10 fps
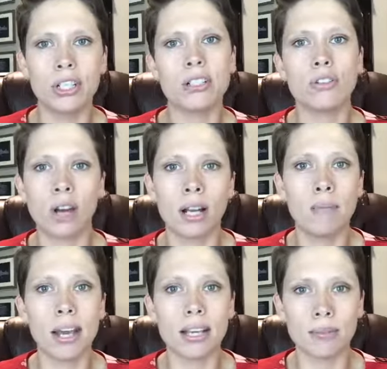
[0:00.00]
to try and
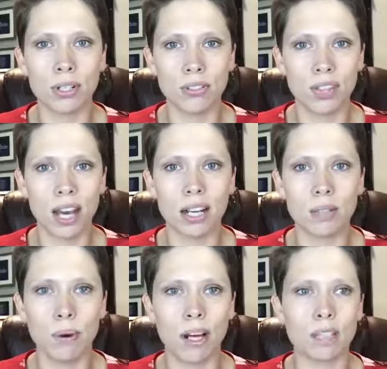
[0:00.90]
make as much of that as
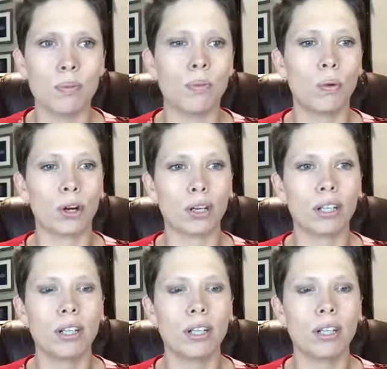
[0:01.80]
possible work.